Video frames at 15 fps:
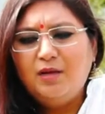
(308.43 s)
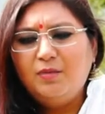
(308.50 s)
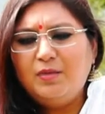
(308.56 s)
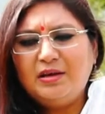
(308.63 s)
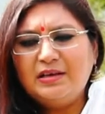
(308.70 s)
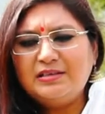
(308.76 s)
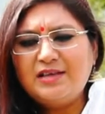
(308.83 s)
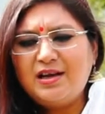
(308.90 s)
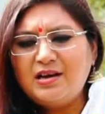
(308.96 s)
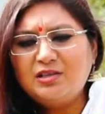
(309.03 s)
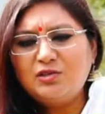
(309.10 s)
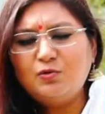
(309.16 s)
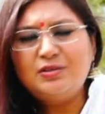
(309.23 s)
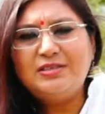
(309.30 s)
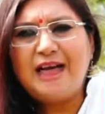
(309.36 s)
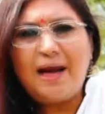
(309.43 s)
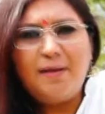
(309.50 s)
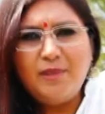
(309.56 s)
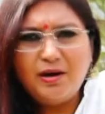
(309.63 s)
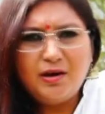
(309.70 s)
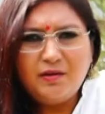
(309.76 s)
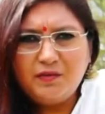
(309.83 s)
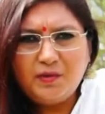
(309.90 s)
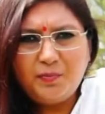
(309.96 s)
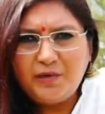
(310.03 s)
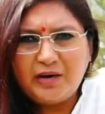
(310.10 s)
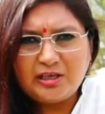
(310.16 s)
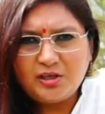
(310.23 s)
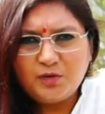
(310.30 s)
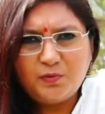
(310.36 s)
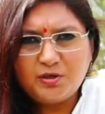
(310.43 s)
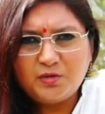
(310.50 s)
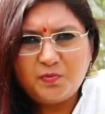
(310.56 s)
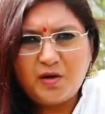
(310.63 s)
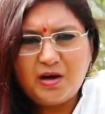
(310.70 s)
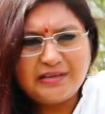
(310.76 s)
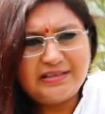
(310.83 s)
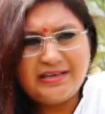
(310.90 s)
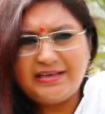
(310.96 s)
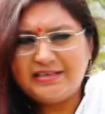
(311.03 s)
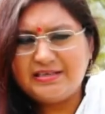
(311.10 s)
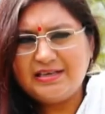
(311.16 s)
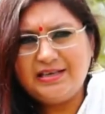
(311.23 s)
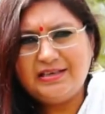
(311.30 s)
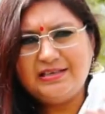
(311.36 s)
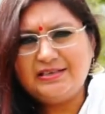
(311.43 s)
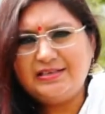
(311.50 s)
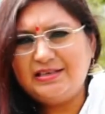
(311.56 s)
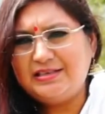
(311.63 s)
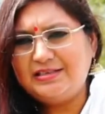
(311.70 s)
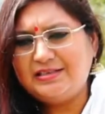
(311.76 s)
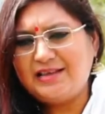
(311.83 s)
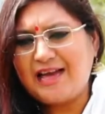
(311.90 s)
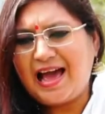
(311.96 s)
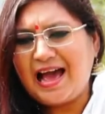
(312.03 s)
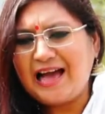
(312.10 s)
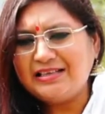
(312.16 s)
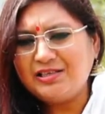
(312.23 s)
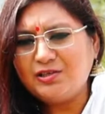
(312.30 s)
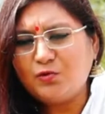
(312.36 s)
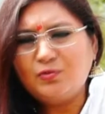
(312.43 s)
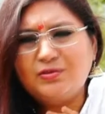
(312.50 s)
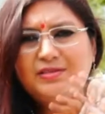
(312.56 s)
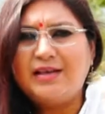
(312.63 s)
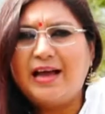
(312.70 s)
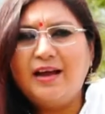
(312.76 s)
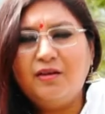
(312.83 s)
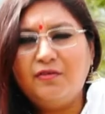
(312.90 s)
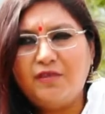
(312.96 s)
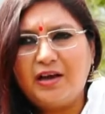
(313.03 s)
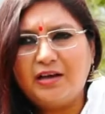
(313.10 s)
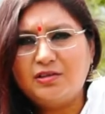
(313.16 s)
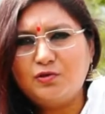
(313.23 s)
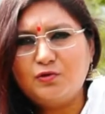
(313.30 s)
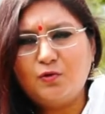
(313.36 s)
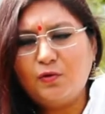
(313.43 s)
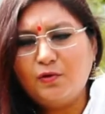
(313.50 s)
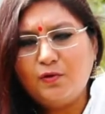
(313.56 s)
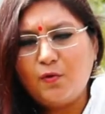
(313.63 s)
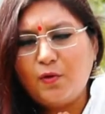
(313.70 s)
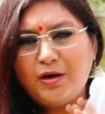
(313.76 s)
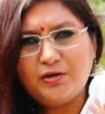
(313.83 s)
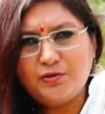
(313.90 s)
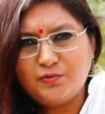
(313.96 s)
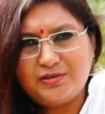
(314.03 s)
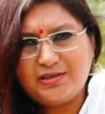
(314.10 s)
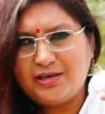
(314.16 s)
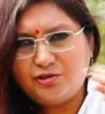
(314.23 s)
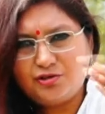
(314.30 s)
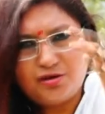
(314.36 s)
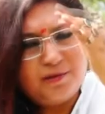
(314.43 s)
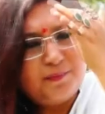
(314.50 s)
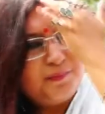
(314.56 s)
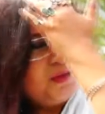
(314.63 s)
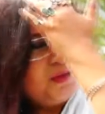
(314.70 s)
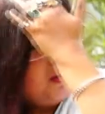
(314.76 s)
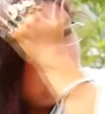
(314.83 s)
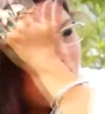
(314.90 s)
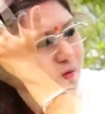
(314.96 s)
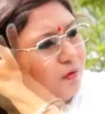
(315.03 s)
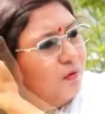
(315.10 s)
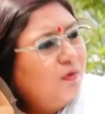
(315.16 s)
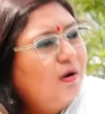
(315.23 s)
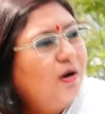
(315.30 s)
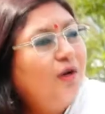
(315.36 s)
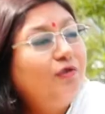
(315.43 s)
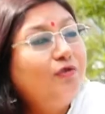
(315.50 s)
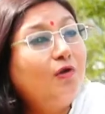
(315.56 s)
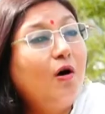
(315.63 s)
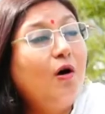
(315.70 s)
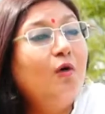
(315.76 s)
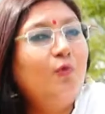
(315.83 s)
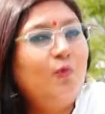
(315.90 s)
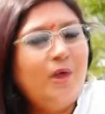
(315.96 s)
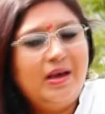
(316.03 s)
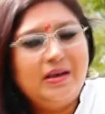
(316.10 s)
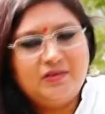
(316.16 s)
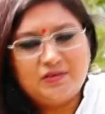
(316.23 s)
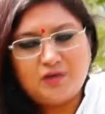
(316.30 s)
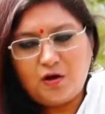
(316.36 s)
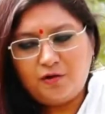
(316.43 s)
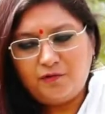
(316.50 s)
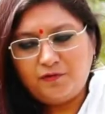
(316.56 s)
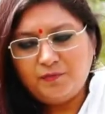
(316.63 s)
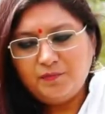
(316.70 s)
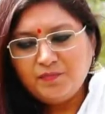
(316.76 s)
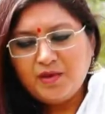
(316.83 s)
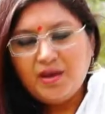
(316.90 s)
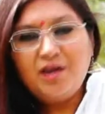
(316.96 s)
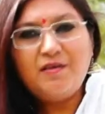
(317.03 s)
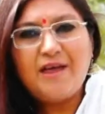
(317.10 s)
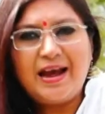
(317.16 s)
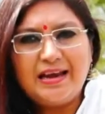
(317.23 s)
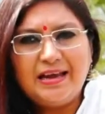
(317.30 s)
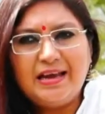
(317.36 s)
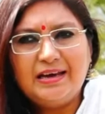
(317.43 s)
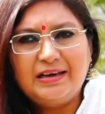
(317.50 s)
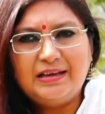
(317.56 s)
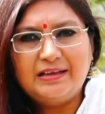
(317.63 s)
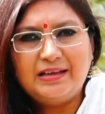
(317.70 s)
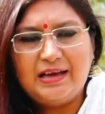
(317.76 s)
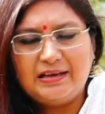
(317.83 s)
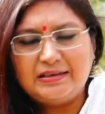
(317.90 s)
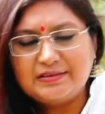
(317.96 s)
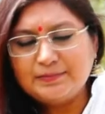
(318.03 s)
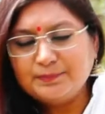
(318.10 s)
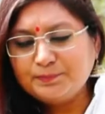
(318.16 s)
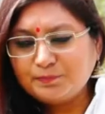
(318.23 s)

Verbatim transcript: Because there is no tablet of depression which works. It it is it has its own side effects, so don't go into such, you know, uh, wrong ways of eradicating things.